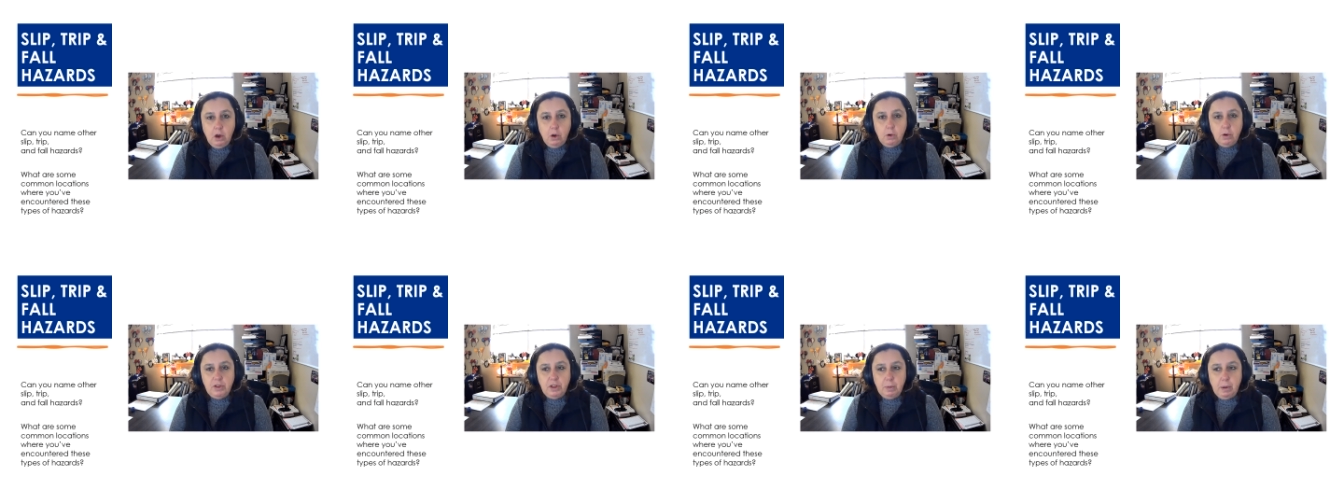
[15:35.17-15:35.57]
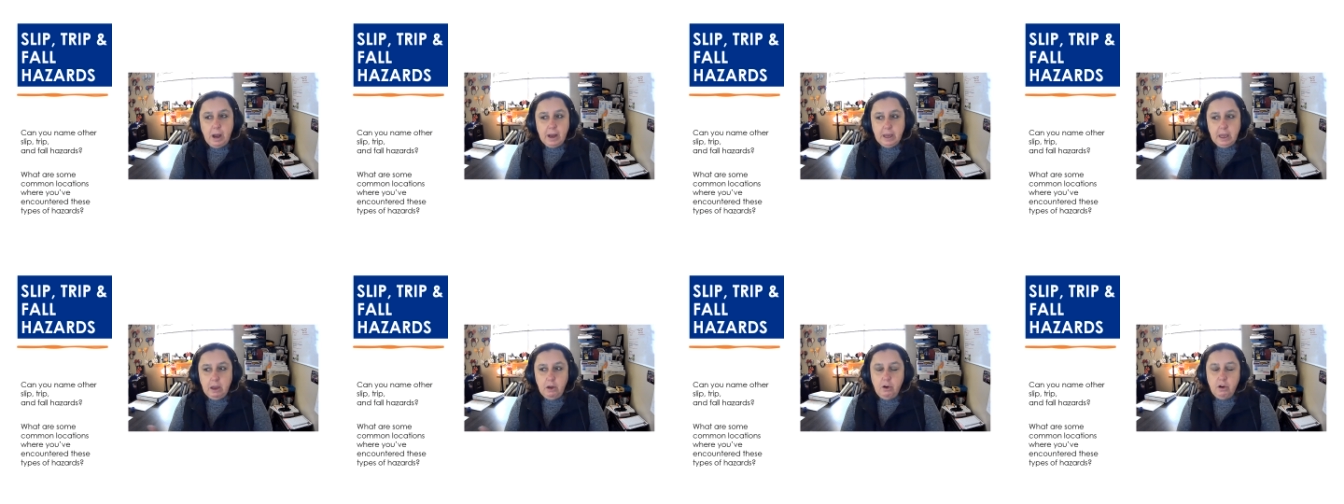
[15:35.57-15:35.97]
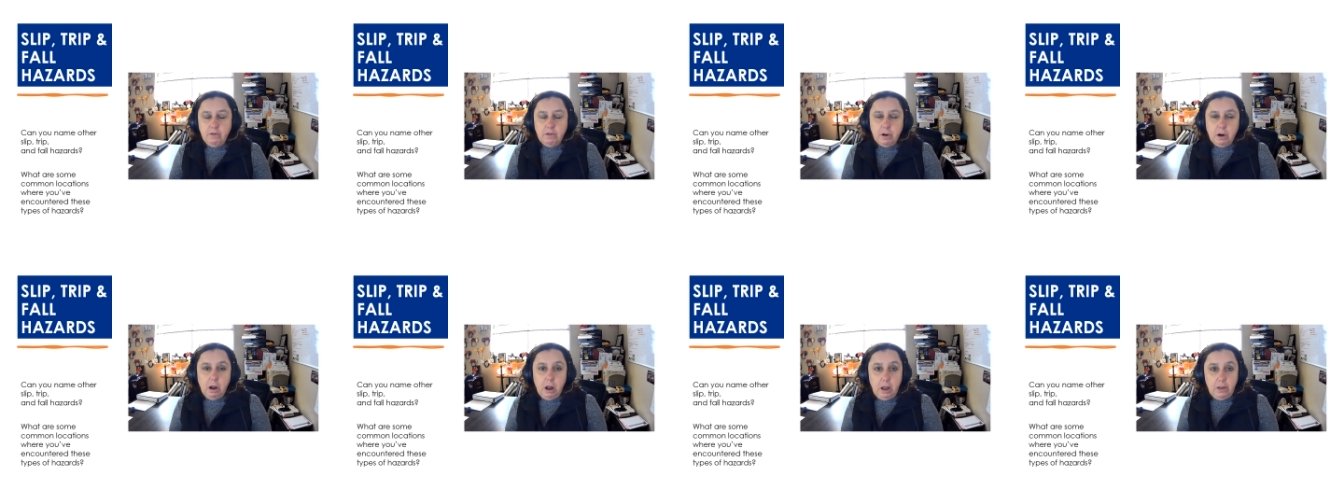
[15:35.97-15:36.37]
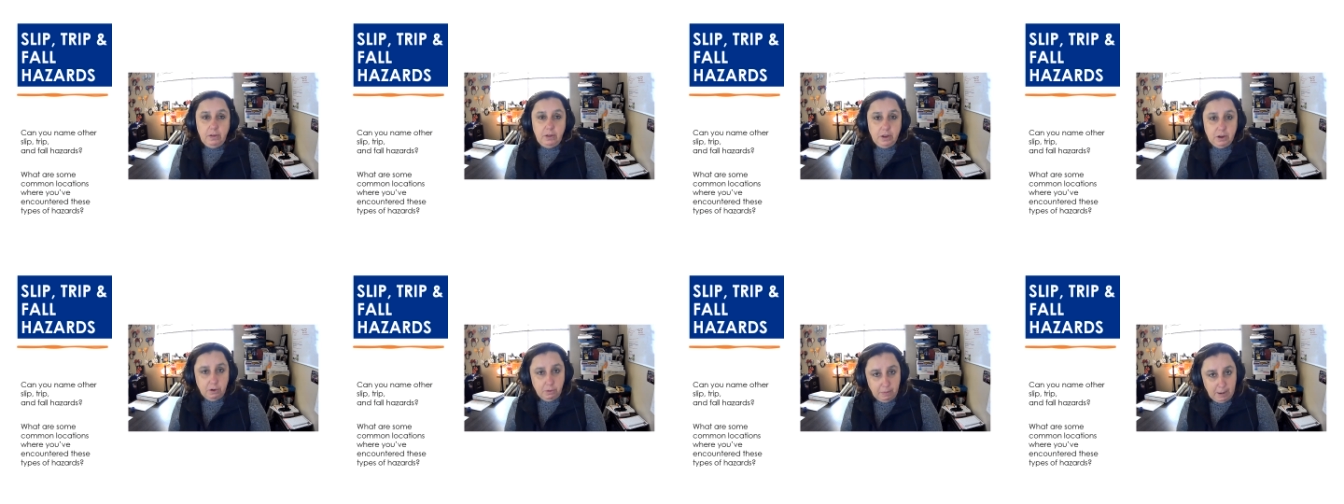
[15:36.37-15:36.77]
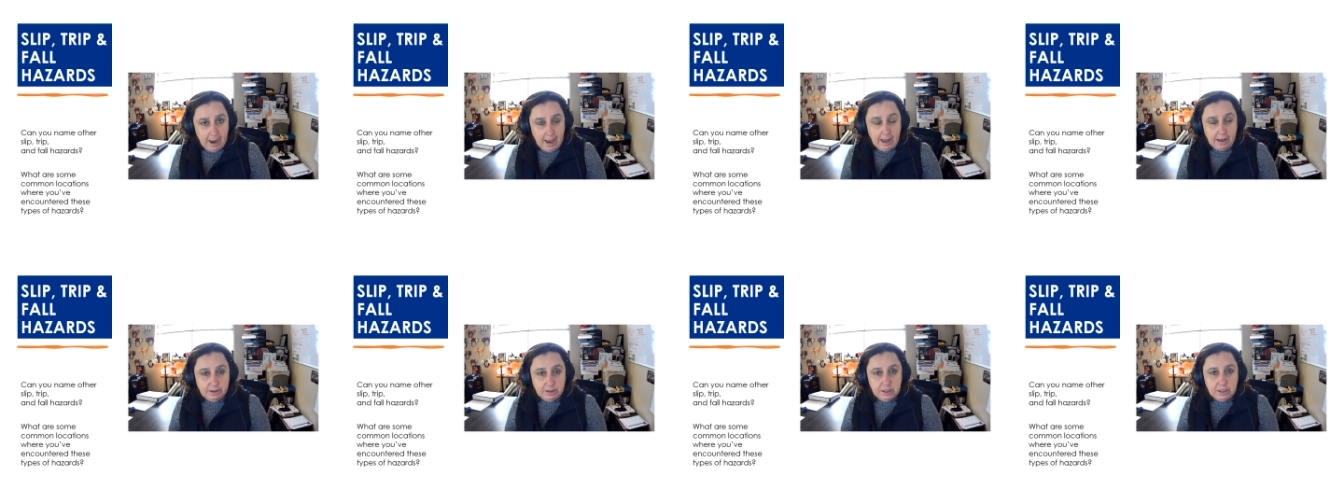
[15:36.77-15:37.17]
or they're walking over on the
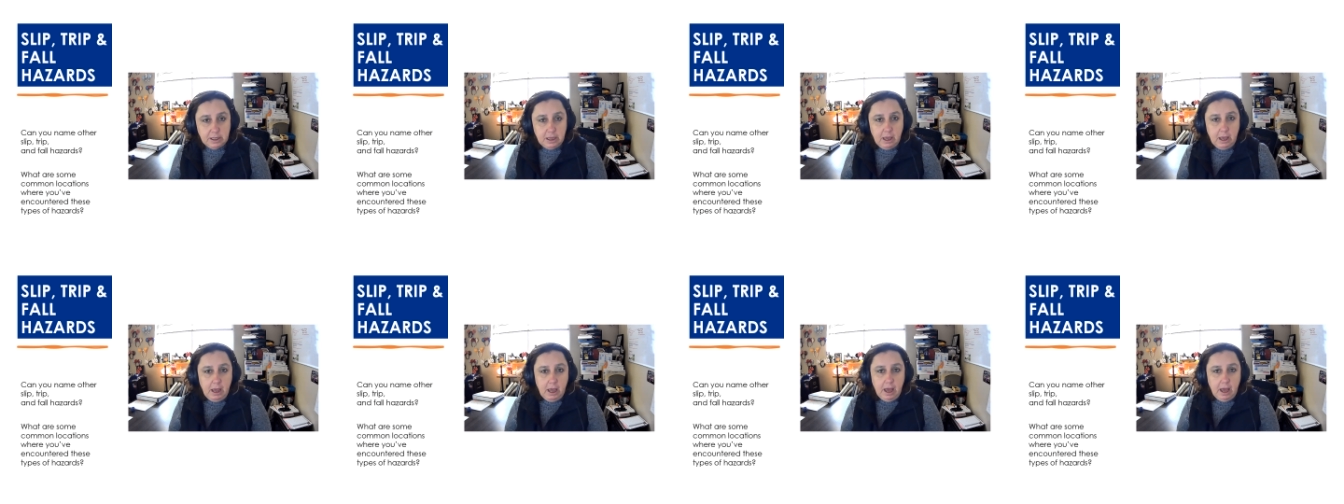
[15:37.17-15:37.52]
grass.